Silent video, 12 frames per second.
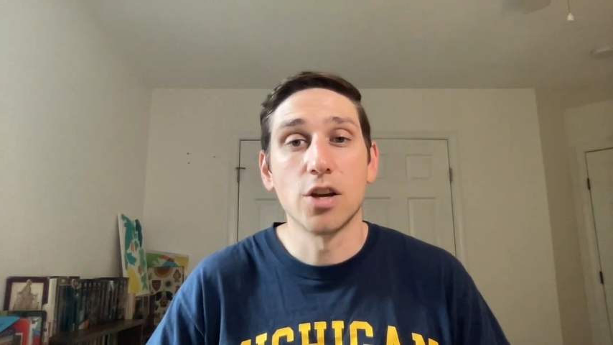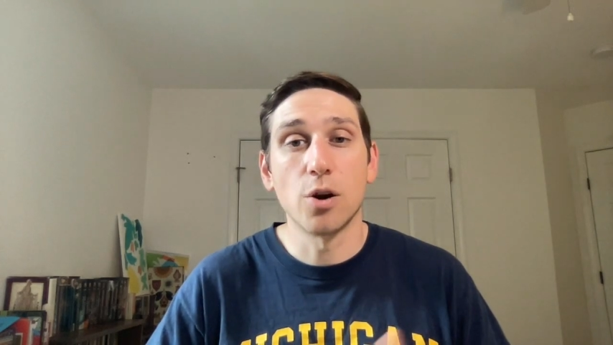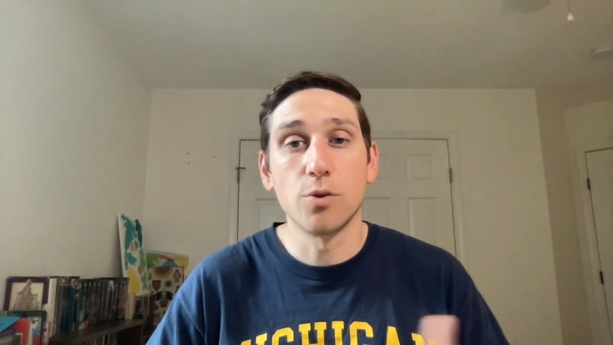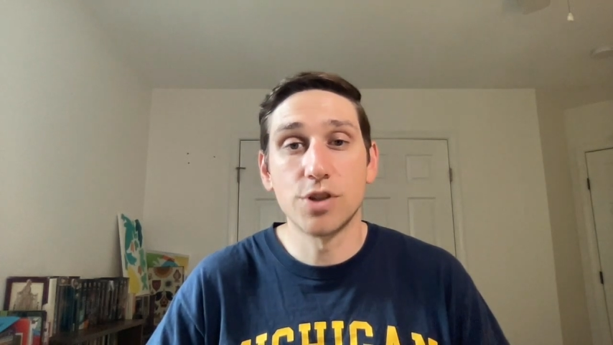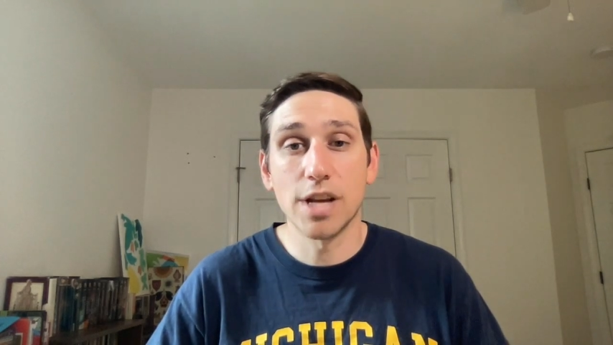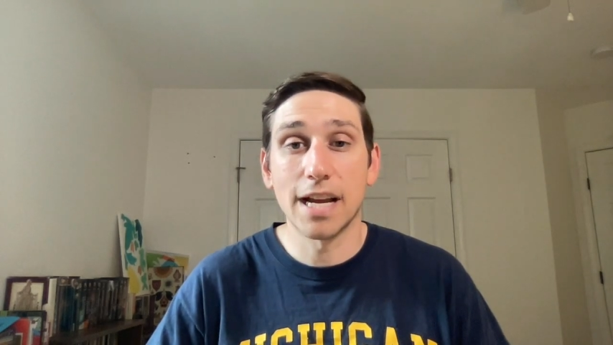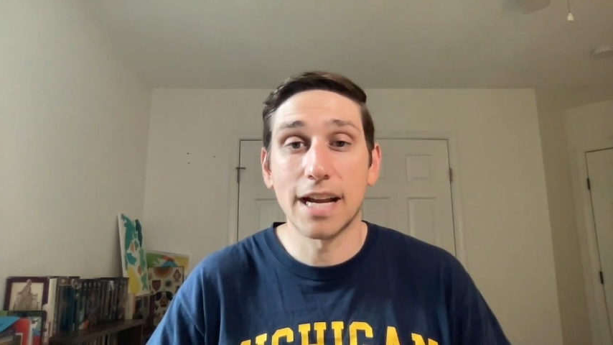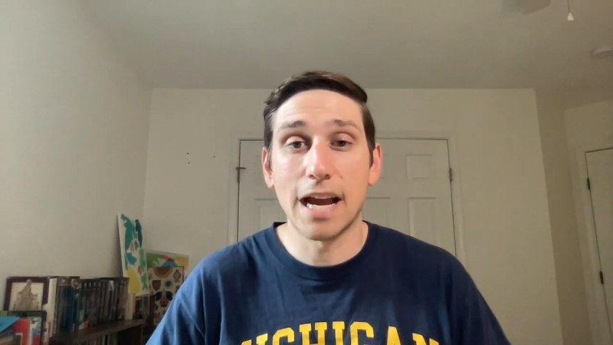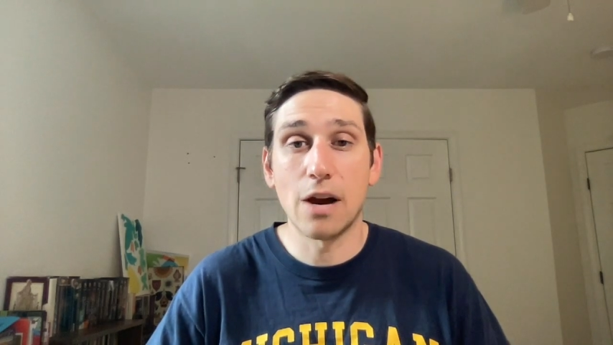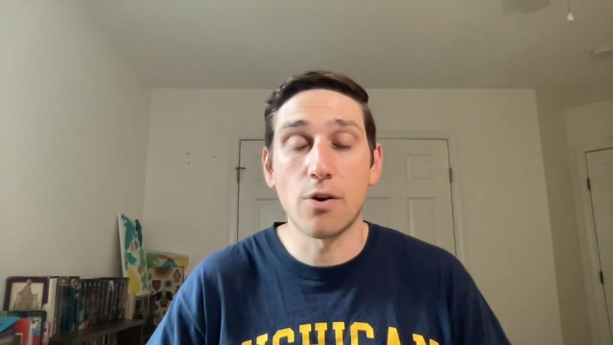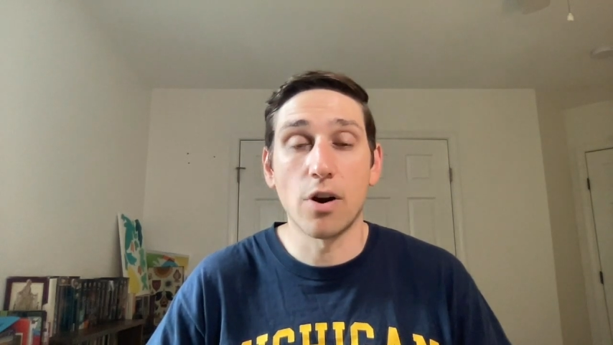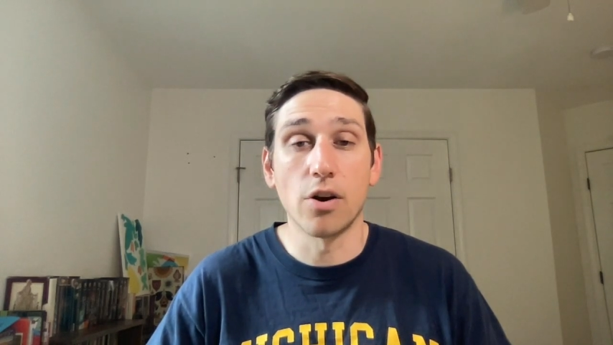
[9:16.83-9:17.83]
go check
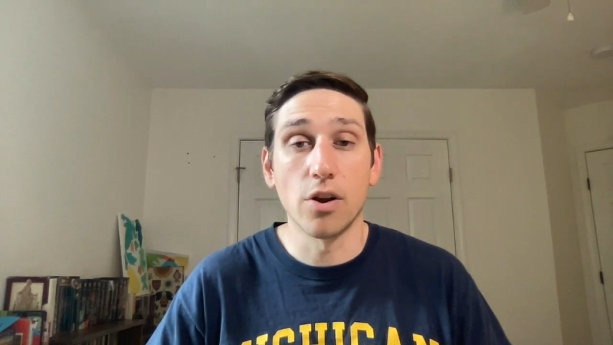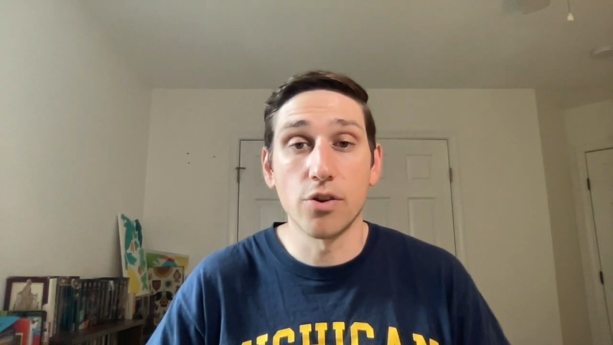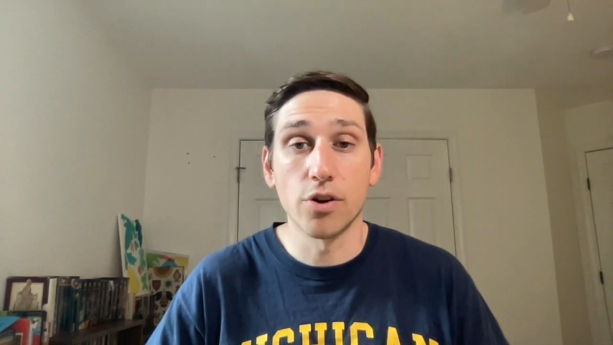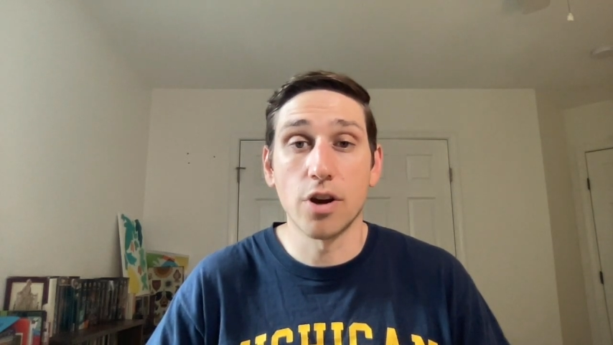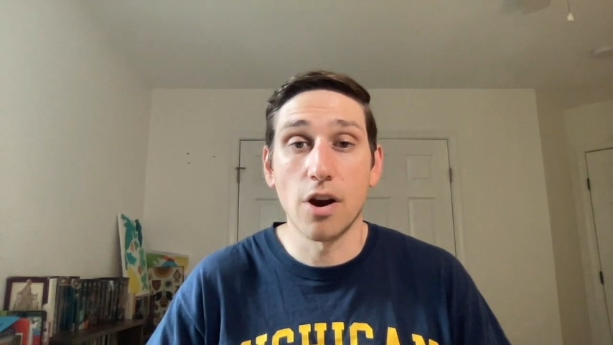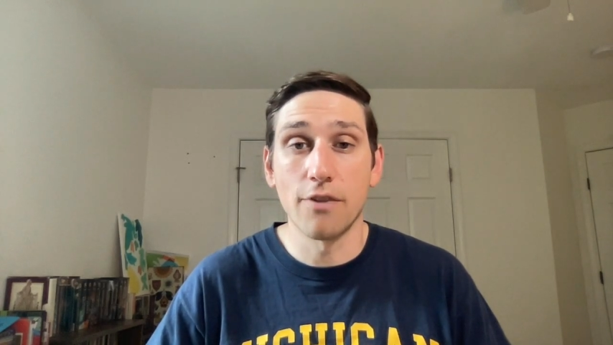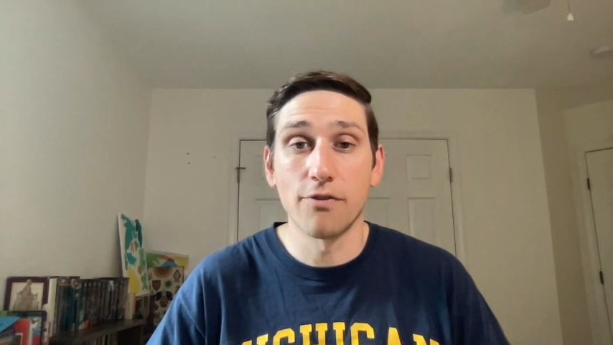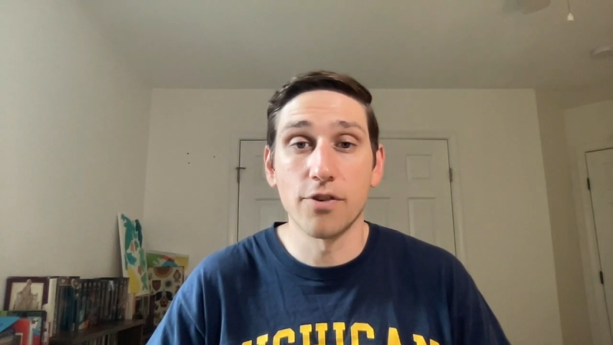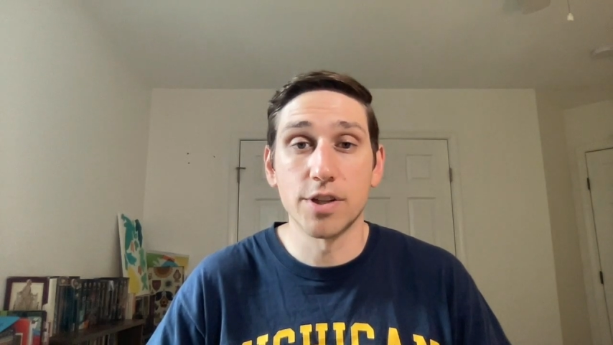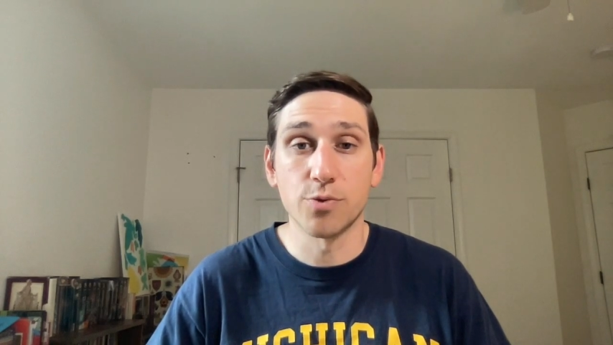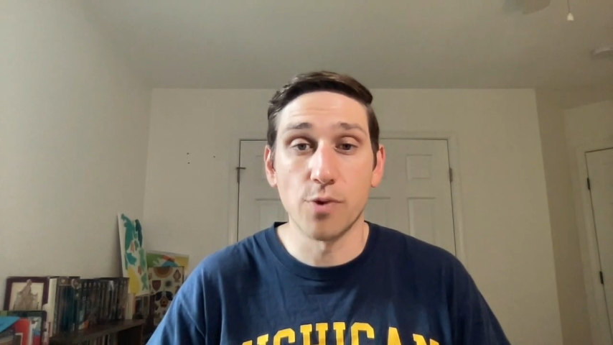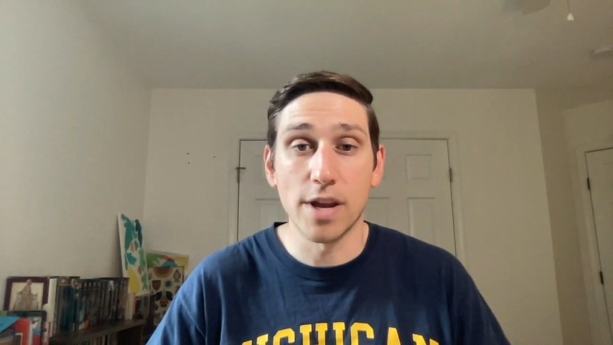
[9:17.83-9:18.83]
out our other
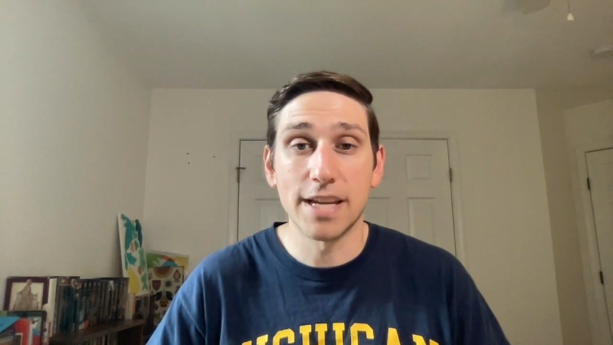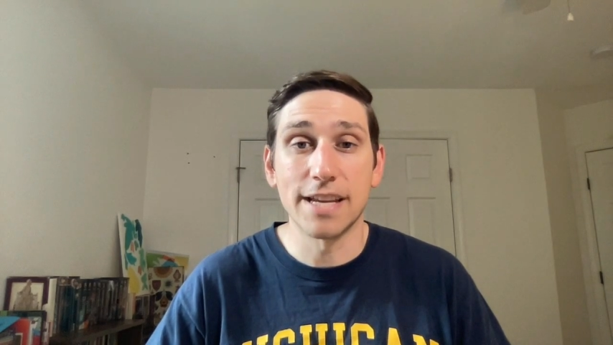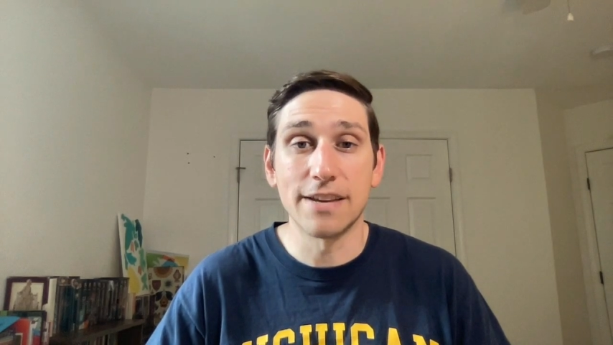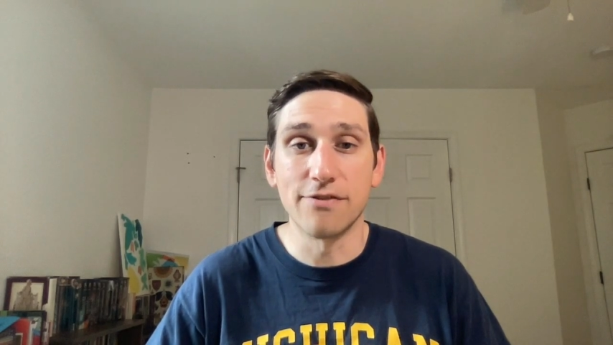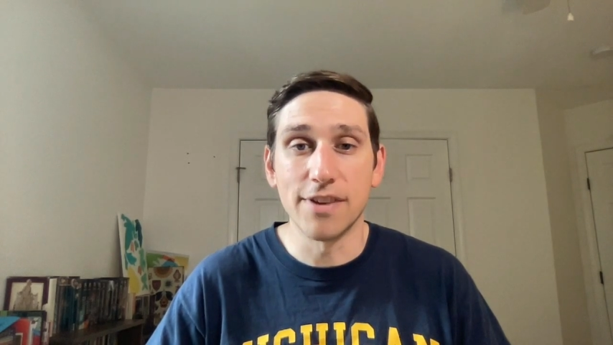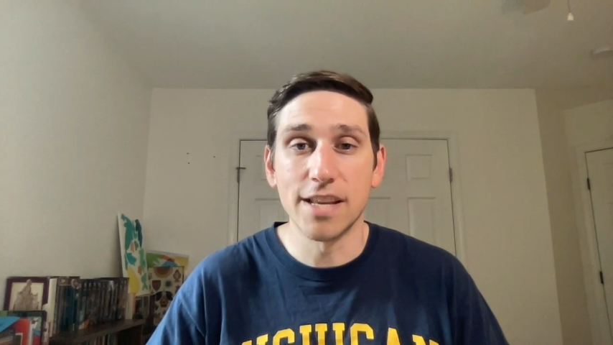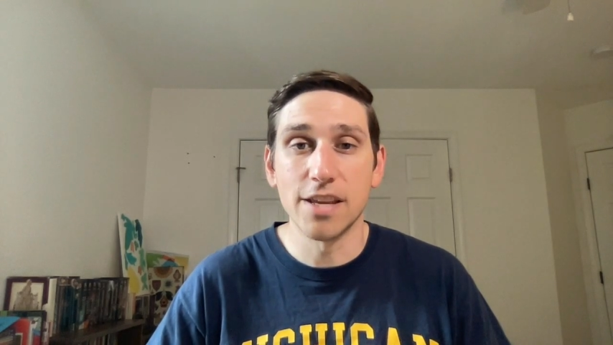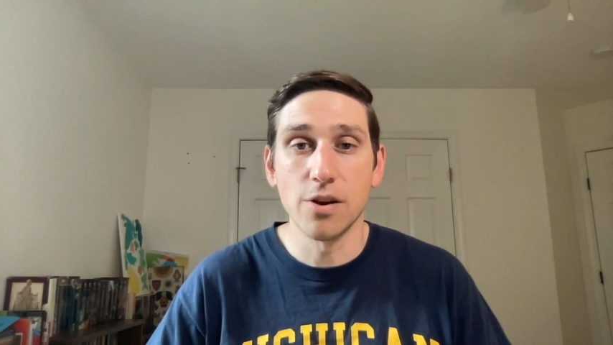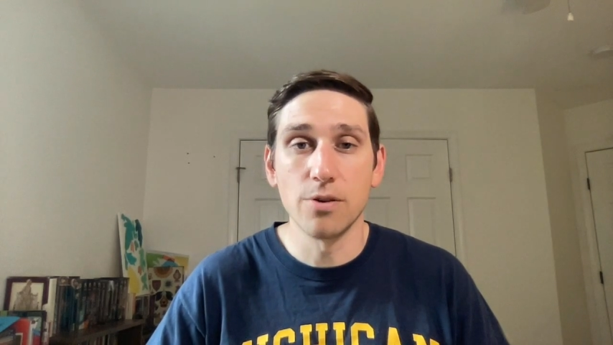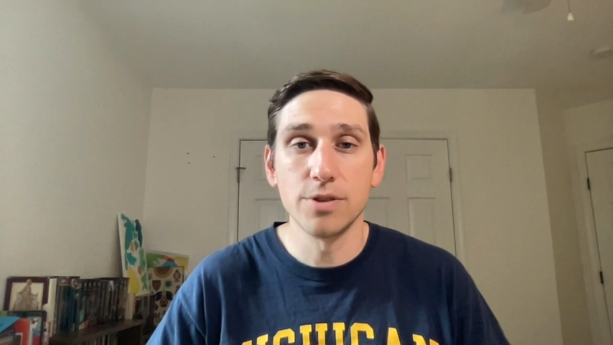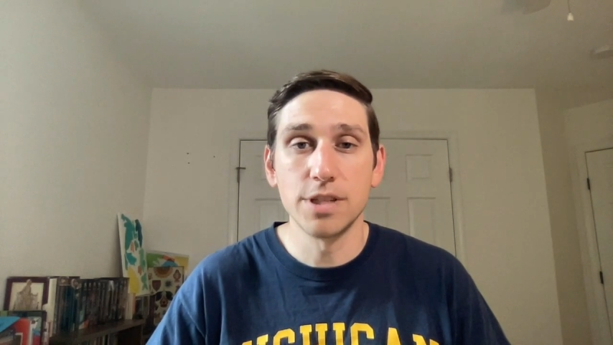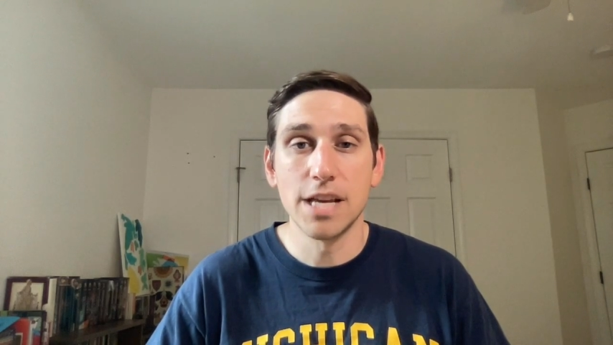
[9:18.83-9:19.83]
conference ranking
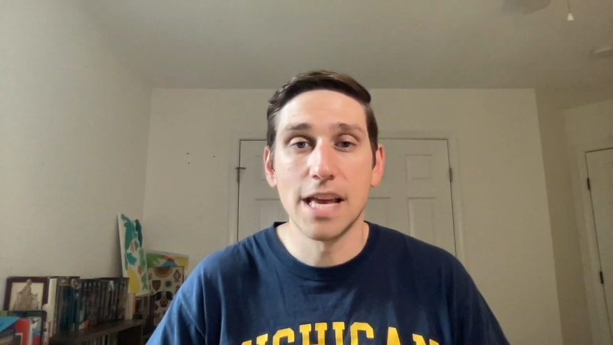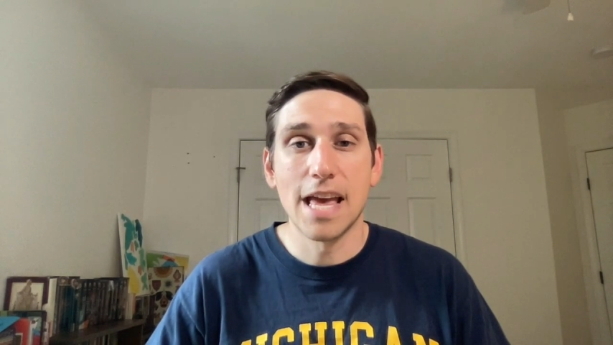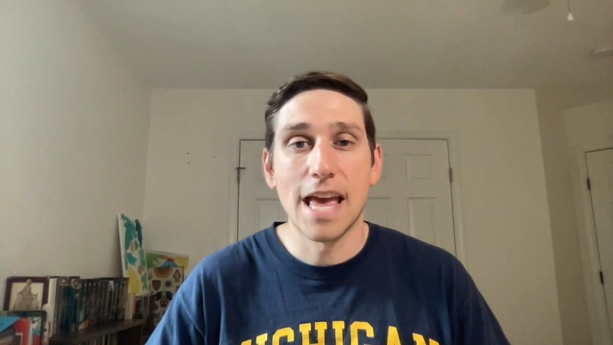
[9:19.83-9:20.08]
videos